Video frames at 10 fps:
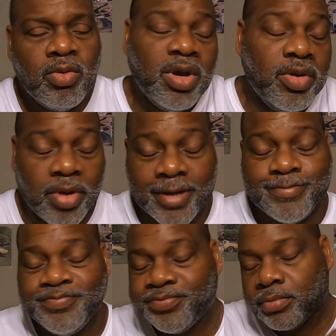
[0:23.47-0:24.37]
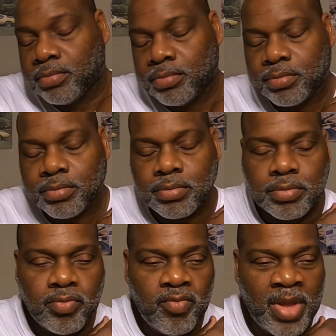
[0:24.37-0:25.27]
Well, anyway,
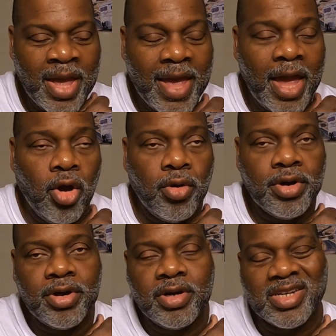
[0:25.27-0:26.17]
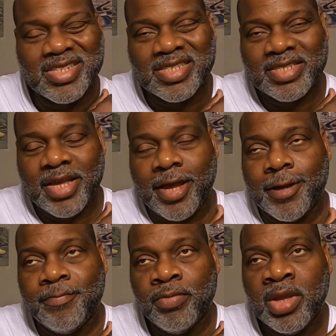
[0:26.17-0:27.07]
I ordered a
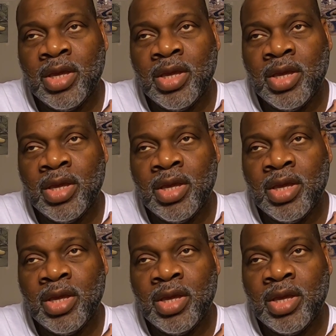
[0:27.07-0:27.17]
steak